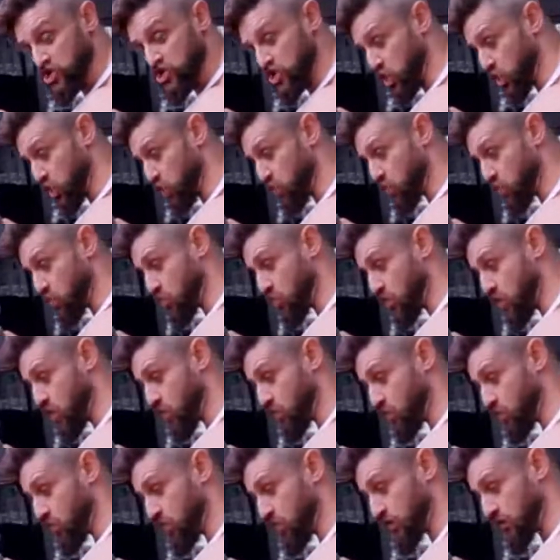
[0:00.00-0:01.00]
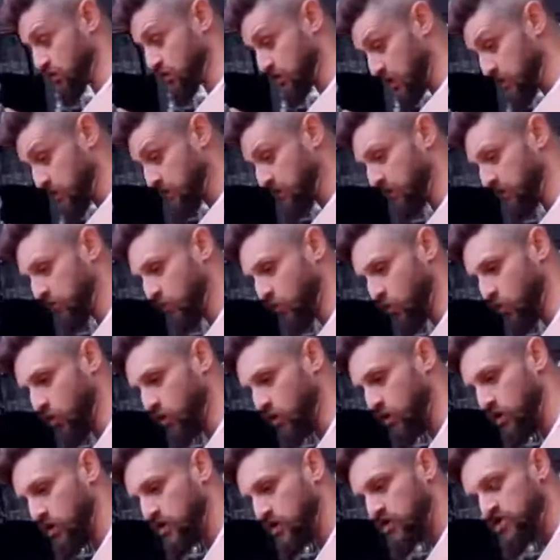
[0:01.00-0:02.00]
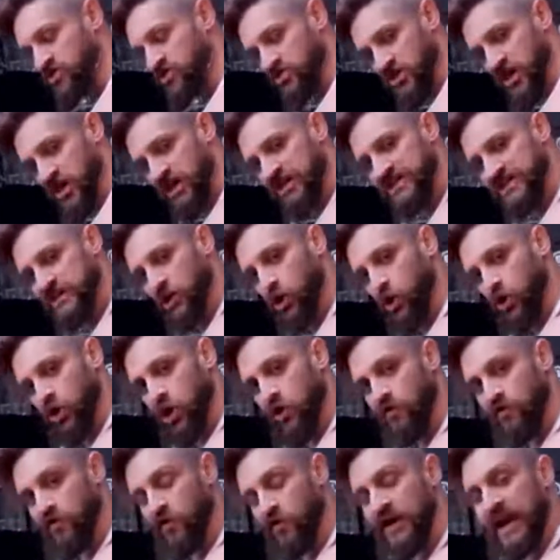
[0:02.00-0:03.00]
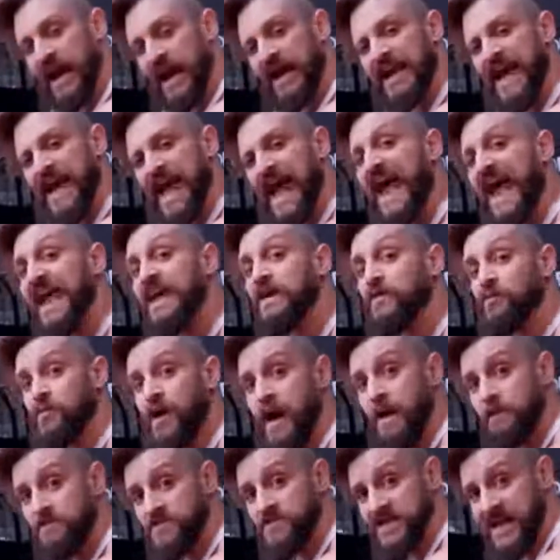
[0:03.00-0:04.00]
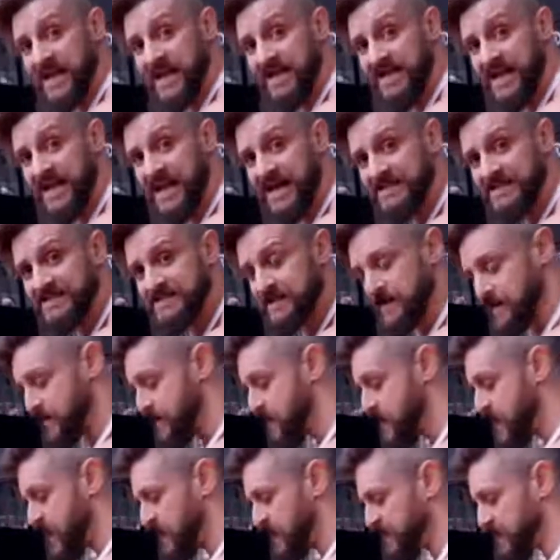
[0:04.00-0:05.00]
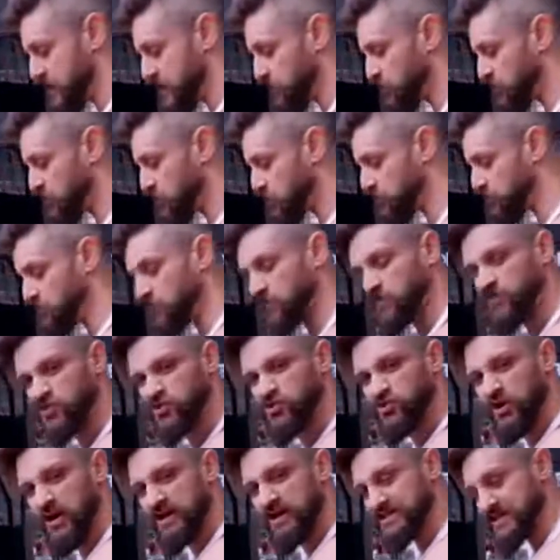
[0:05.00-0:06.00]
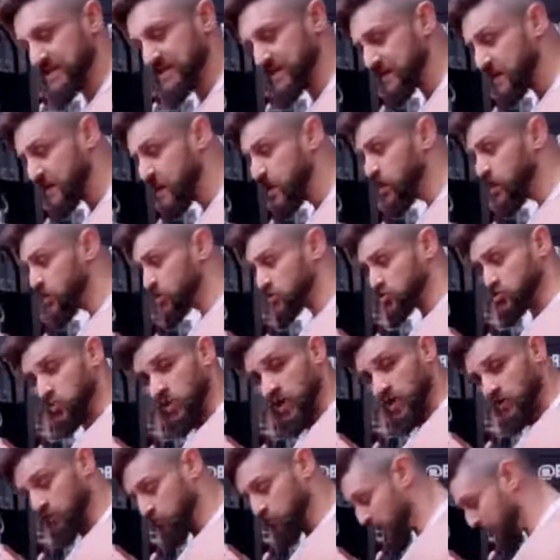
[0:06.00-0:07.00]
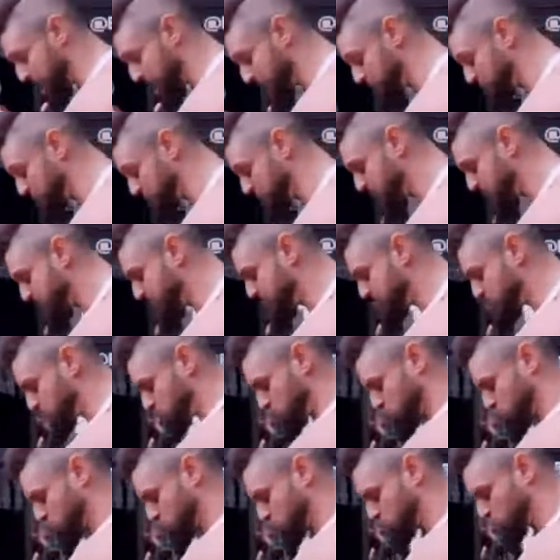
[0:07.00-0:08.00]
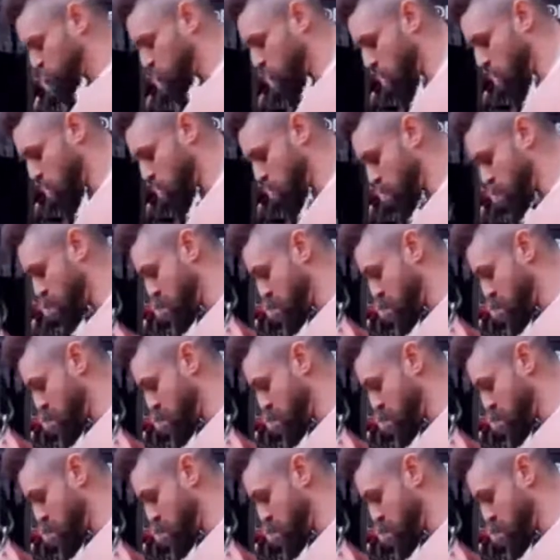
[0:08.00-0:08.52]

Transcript: 2, 1. Before starting all over again. 8 reps like that, and then we're going to move straight in. 12 reps, strong,